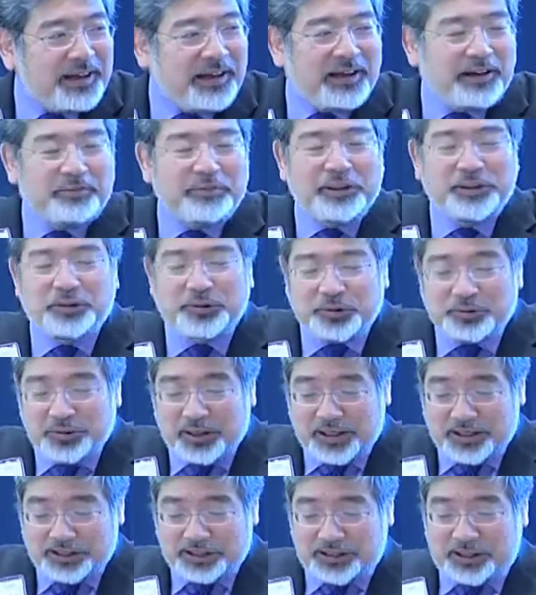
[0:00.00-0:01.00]
and we do
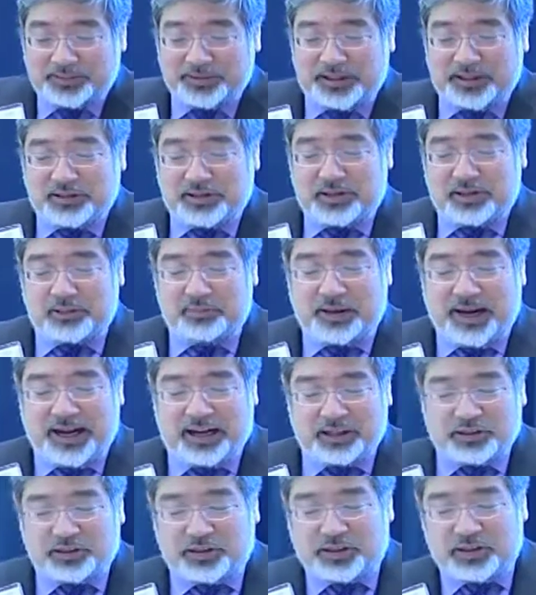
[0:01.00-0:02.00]
want to chop down on our
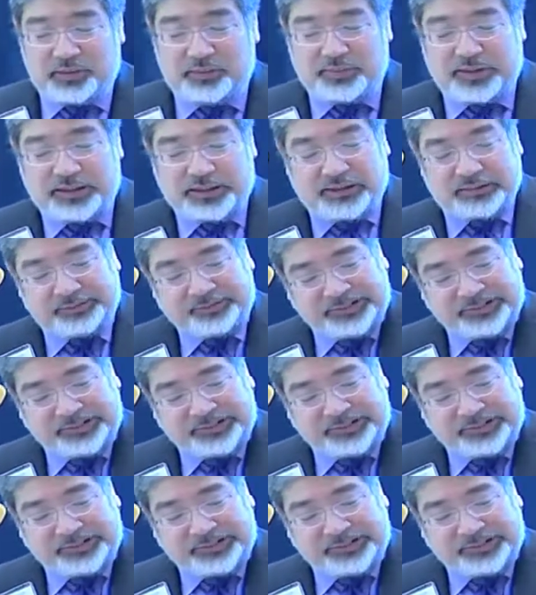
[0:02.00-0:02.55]
backlog, but